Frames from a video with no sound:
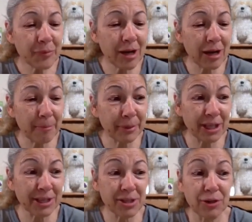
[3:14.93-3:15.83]
But
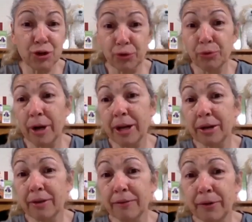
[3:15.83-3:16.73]
that's the true way to
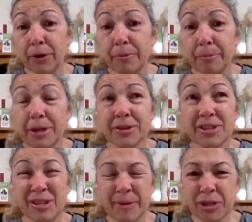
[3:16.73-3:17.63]
confirm, because
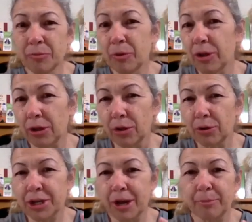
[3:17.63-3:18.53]
especially with an
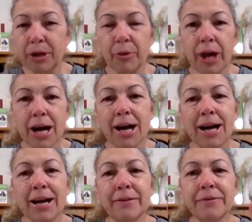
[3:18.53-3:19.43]
allergic outbreak with
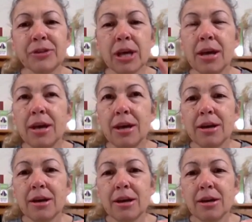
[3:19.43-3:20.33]
hives,
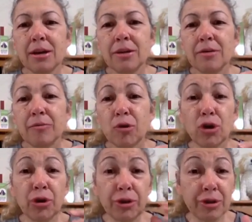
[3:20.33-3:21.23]

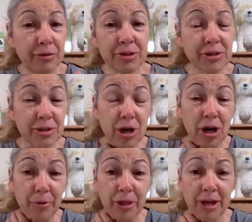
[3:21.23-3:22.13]
this is a
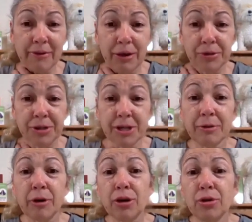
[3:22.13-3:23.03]
dog with a lot of allergies
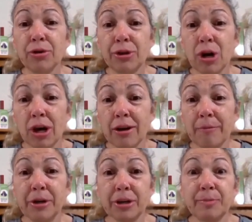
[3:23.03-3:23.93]
anyway, could the dog
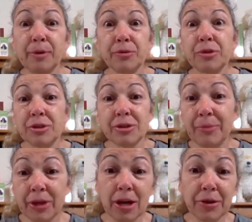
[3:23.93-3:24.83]
have been exposed to
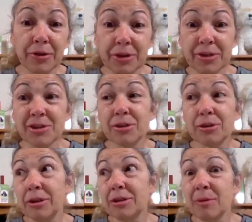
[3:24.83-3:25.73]
something else? Now, this is
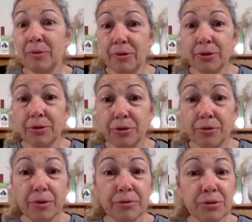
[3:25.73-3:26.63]
a great time of year to
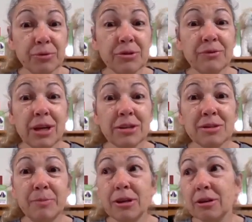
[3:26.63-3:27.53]
do those sorts of
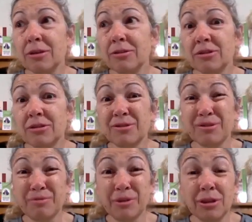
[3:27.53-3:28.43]
tests, because
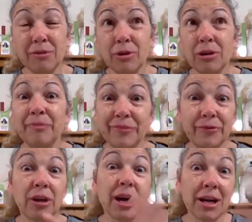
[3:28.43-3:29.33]
there's really, well,
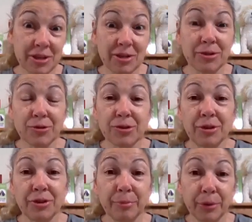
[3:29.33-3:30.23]
for us, things are
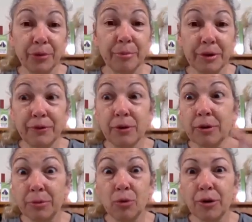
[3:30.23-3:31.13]
starting to bloom. But if you're
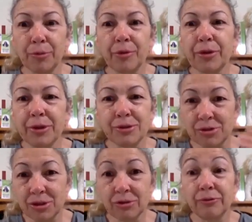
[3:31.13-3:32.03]
up north where things
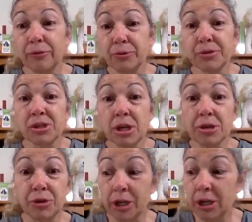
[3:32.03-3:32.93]
are still frozen
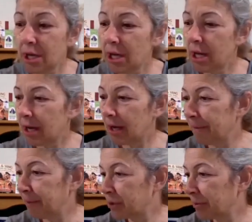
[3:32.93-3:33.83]
tundra,
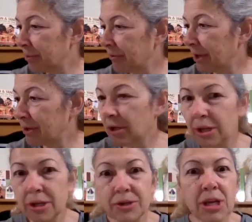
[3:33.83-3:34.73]
which I believe that
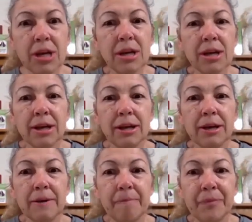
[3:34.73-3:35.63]
dog is,
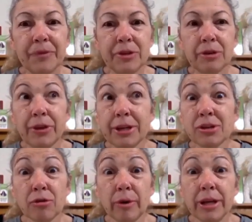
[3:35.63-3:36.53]
you know, that's
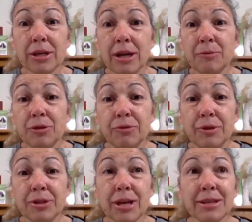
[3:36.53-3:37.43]
a great time to do
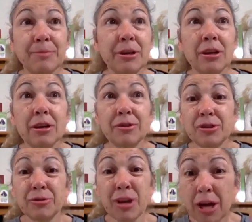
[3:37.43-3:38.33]
these tests,
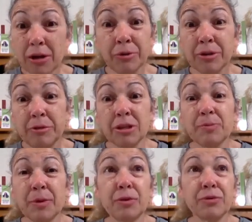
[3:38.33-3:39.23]
because they're not going to be
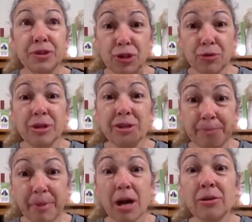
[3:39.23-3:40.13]
exposed to trees
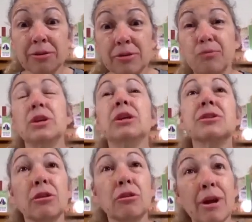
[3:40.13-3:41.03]
and pollens and
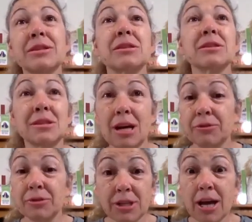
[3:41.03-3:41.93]
weeds and grasses
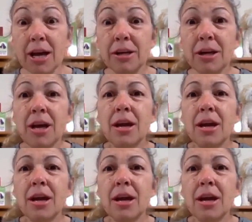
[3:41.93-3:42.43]
outside.